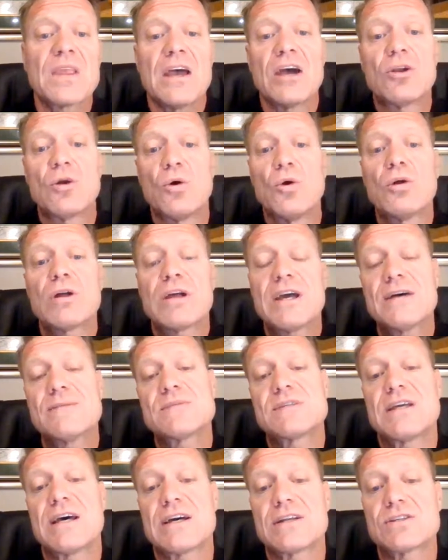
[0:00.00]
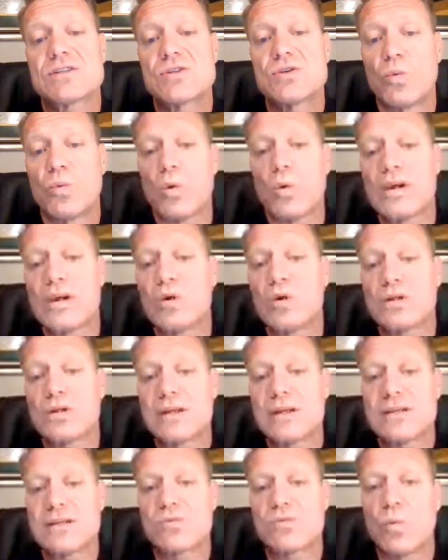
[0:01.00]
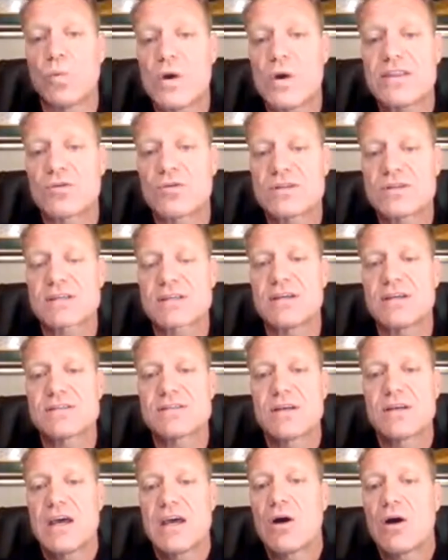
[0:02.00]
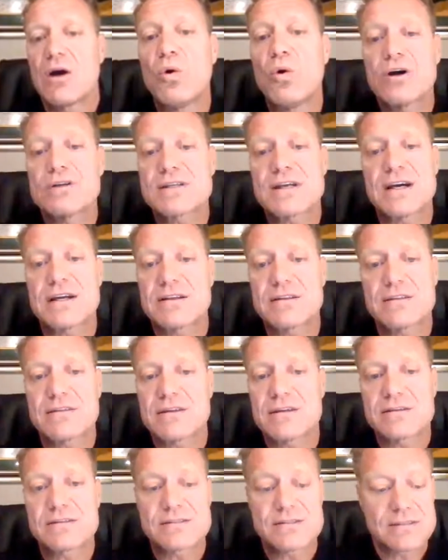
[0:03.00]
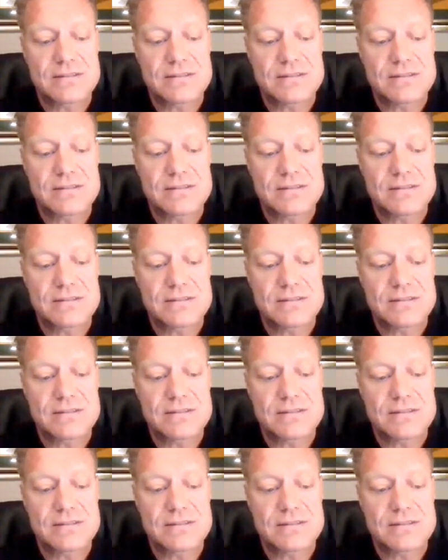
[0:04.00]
It all comes where the world is, where the risk is, all those kind of things.